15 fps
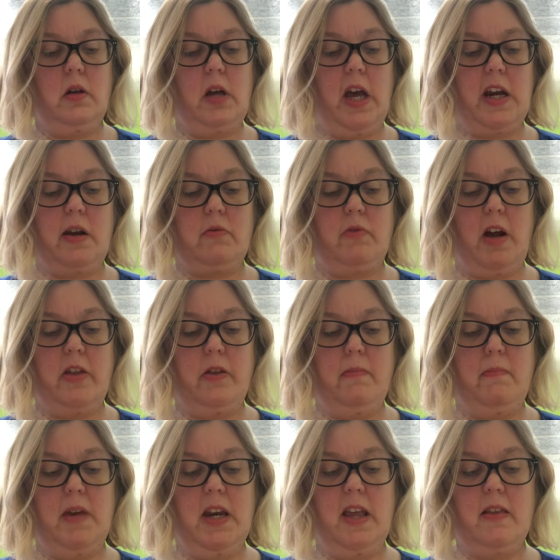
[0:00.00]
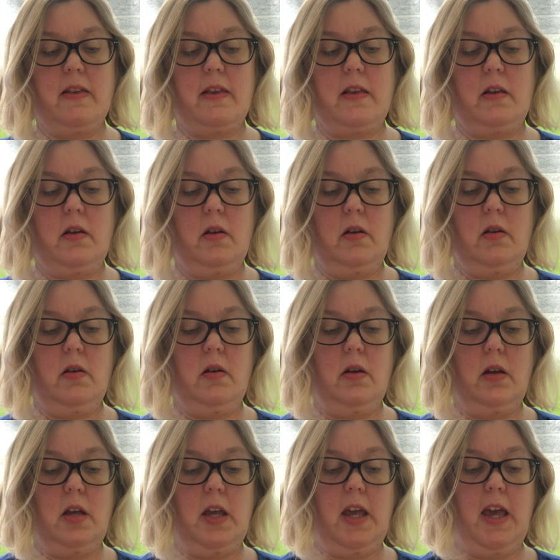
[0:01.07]
and I'd write the minutes
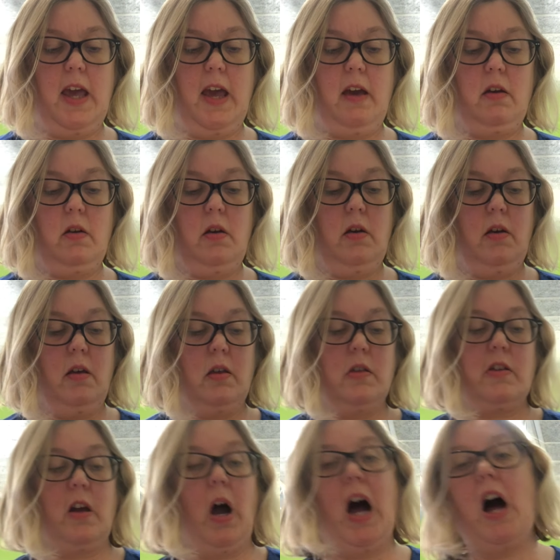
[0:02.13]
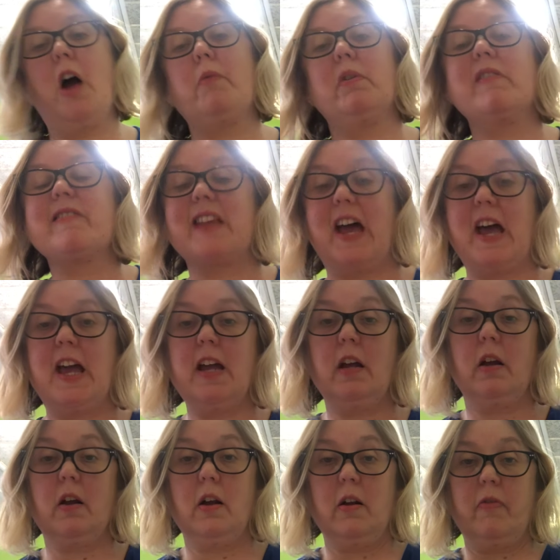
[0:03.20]
here. So I would say
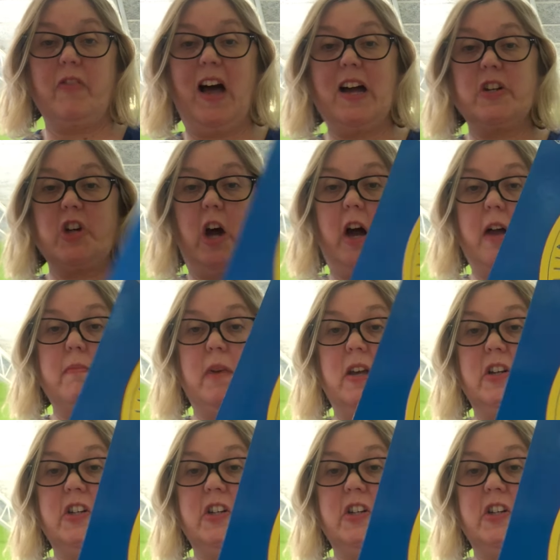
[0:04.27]
that time in